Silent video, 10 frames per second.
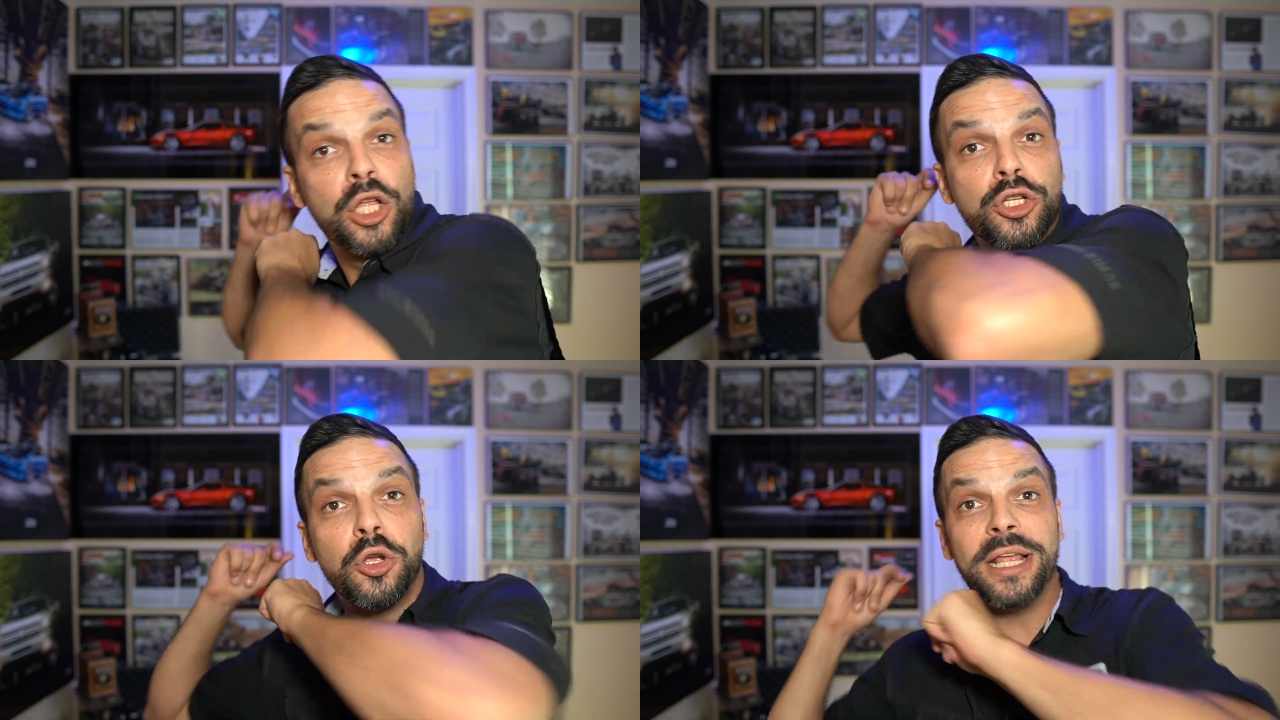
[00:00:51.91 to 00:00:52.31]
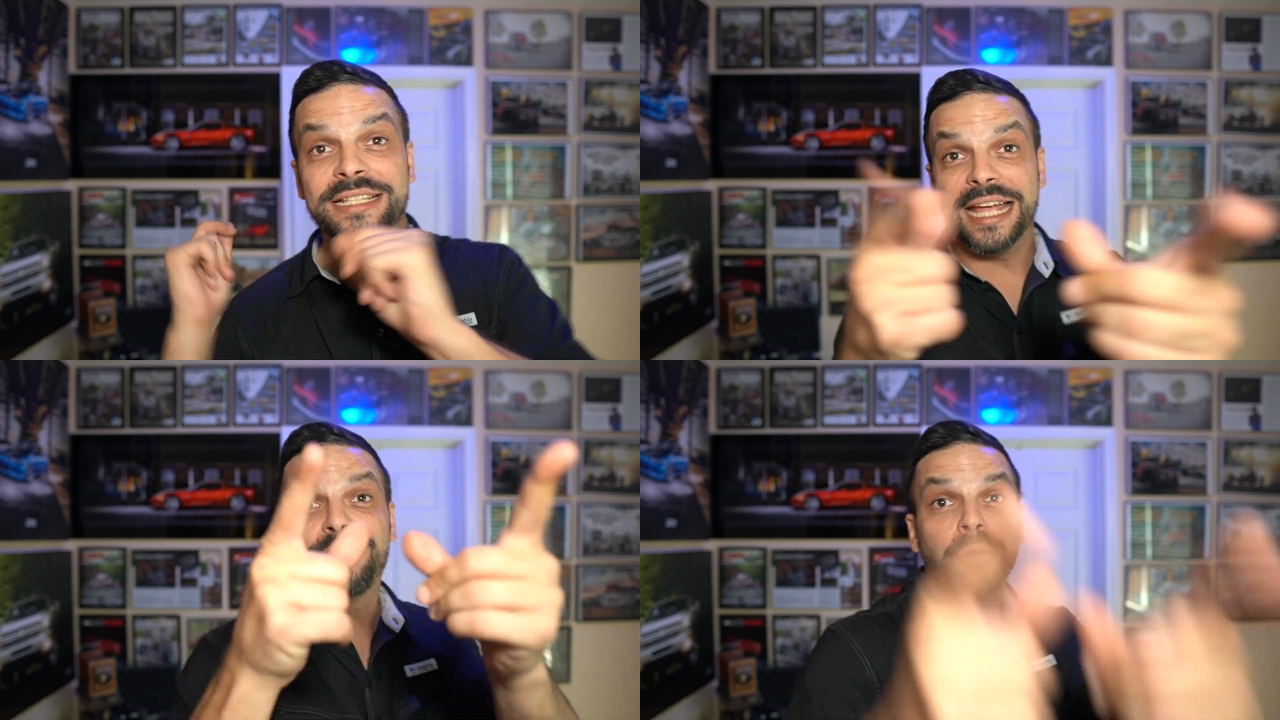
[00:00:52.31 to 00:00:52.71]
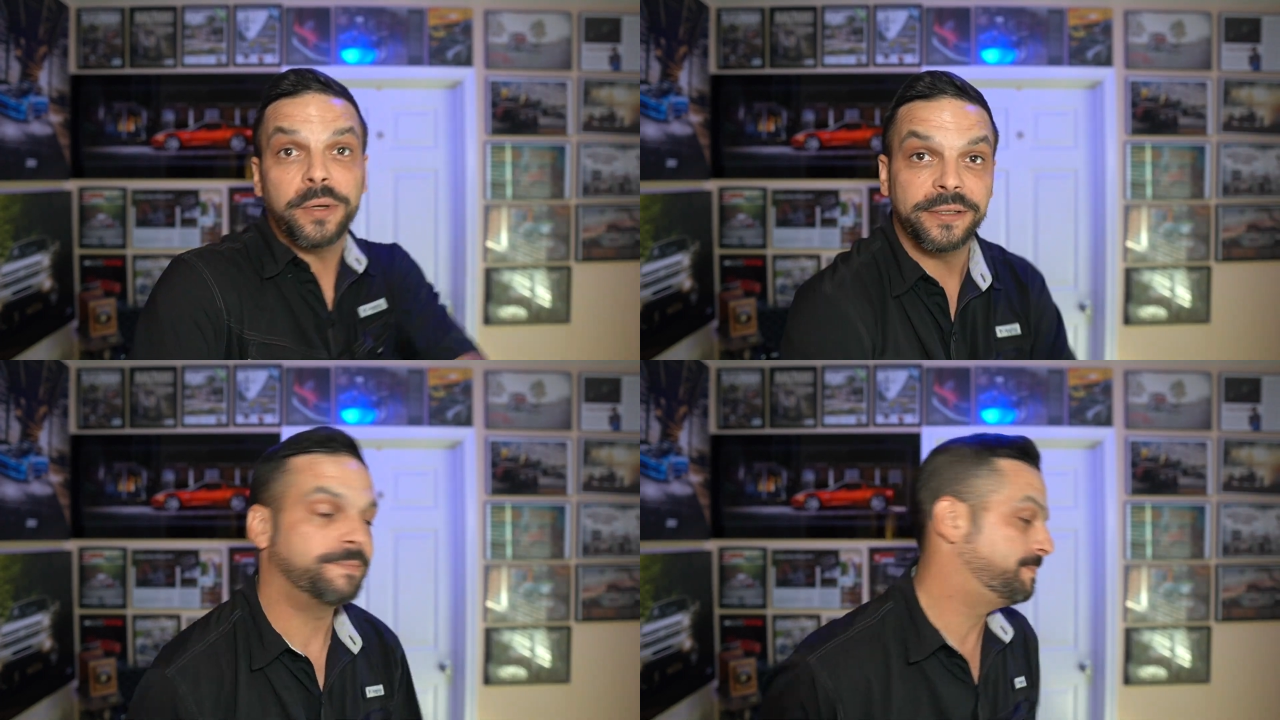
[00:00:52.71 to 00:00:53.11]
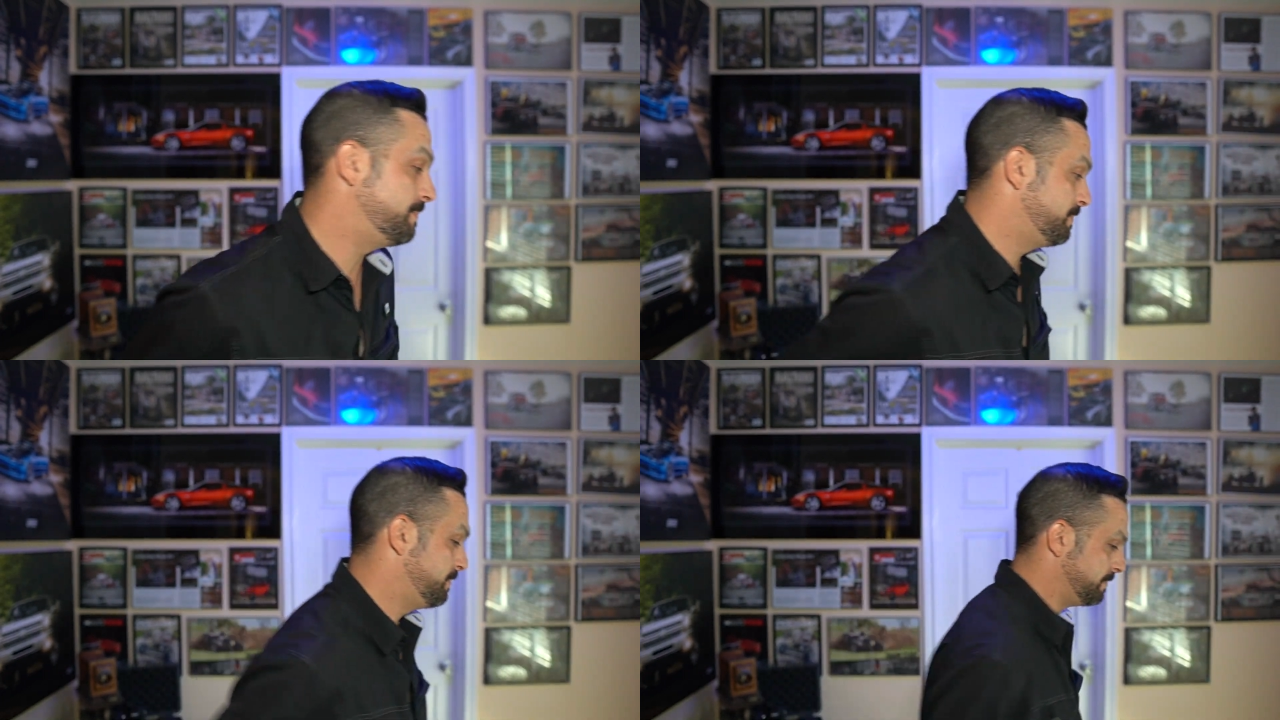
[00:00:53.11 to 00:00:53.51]
So let's get to it.
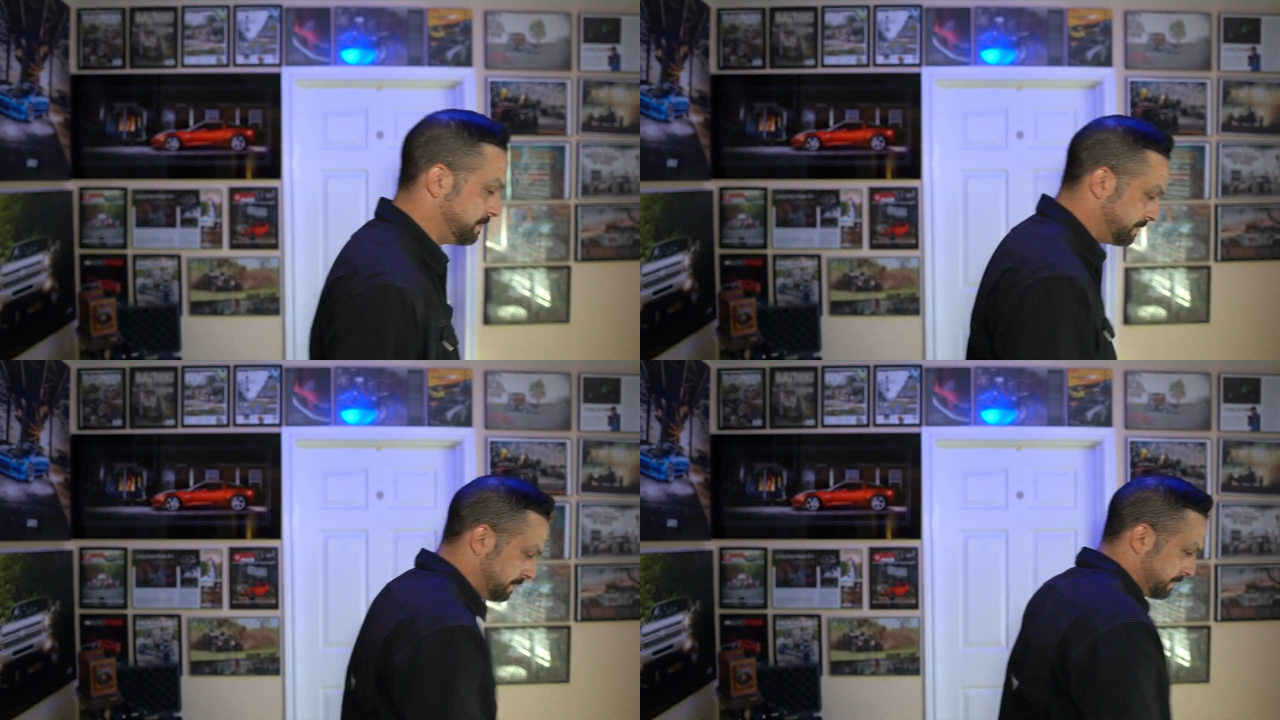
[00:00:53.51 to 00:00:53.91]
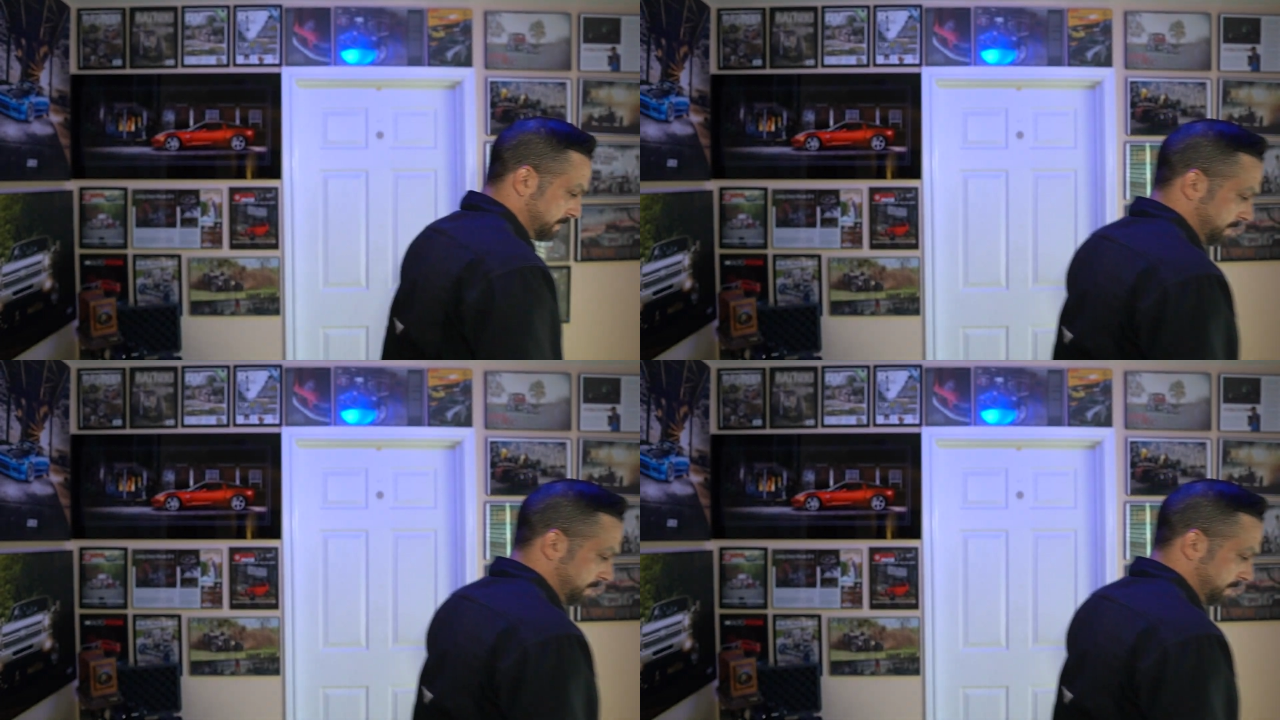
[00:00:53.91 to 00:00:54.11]
So here